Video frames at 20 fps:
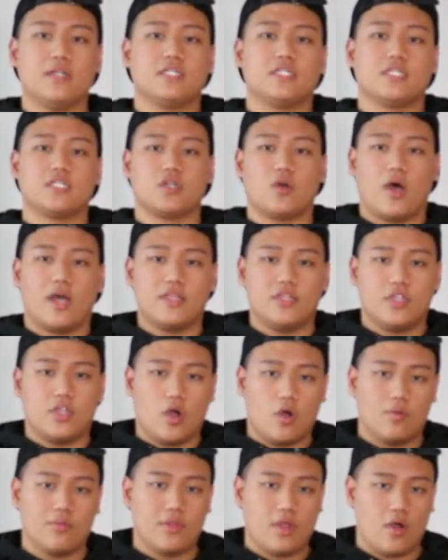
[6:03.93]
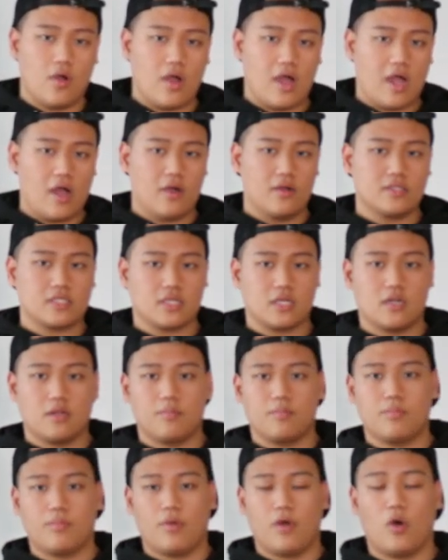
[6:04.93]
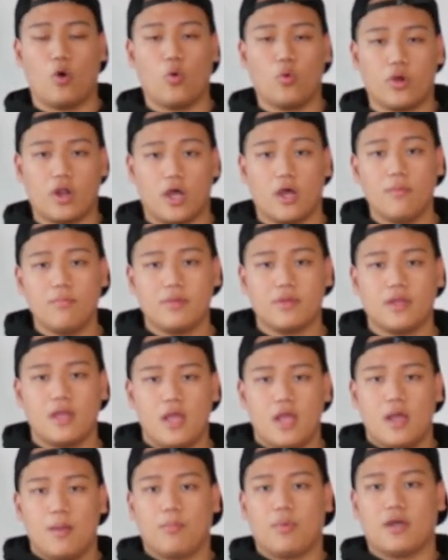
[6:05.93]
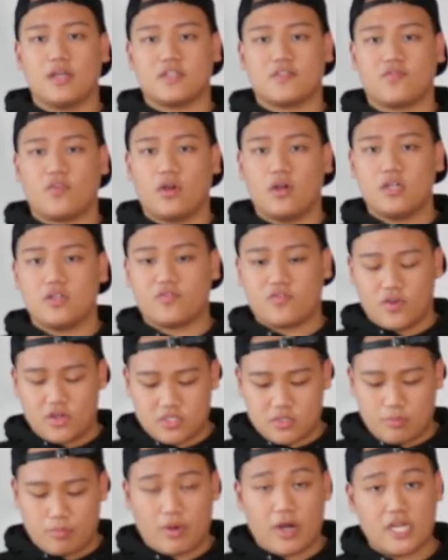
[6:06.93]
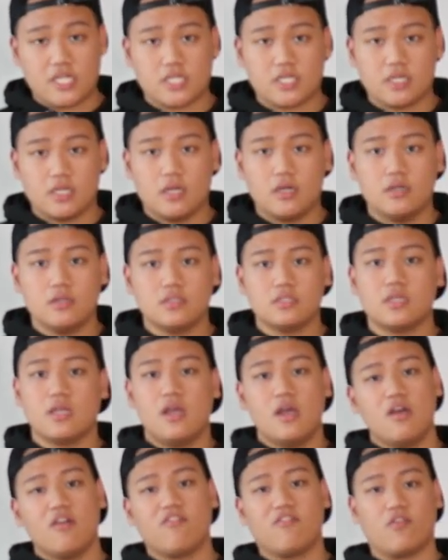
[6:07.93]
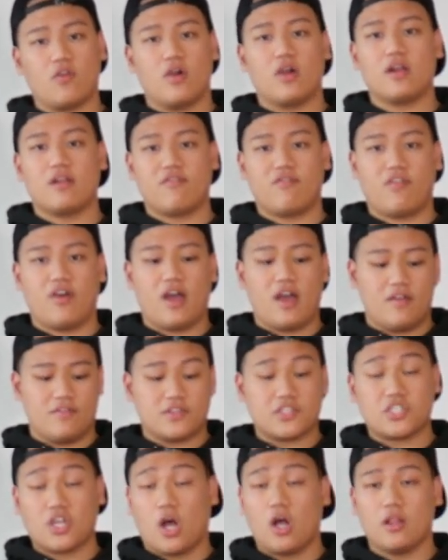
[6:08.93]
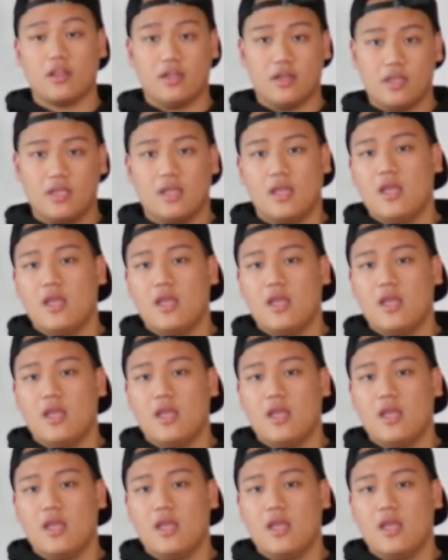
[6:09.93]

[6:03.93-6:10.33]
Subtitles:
So I don't know how it's gonna hold up. But as far as first impression goes, 4 out of 5, solid.